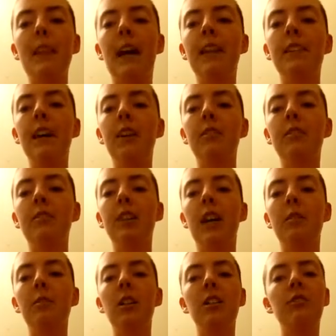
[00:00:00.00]
I doubt if
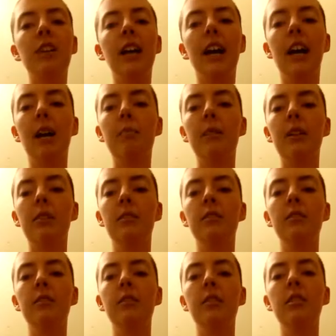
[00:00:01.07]
that will ever happen
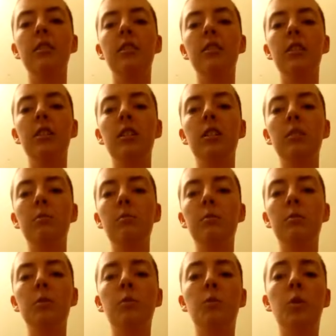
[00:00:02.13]

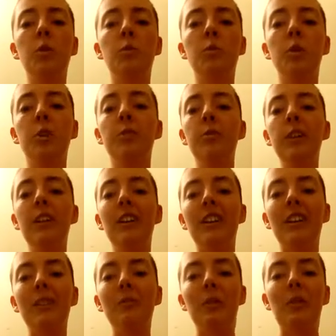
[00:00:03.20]
before World War III
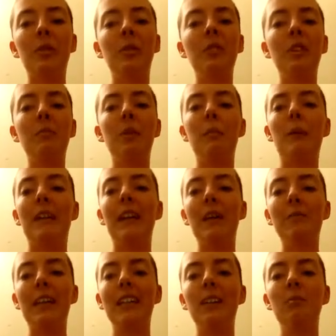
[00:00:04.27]
comes, or some
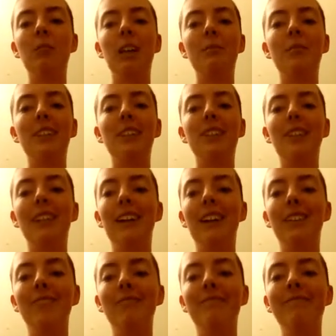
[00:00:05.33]
epidemic and wipes us all
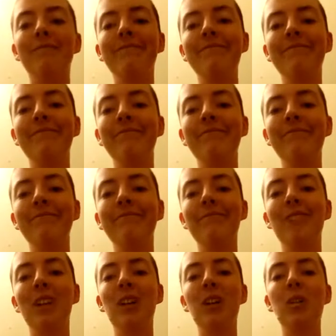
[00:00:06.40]
out,
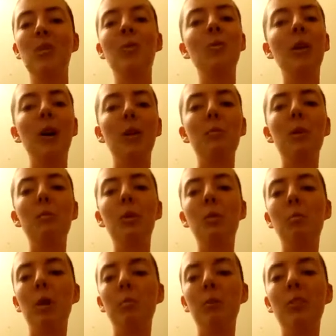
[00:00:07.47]
while the people who
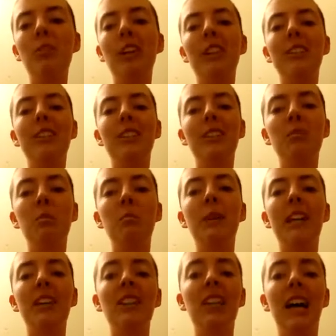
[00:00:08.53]
perpetrate this
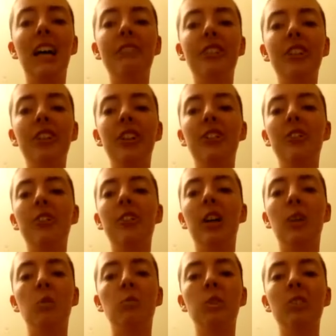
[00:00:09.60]
remain alive in their
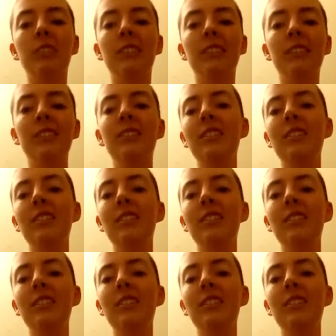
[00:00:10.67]
underground worlds,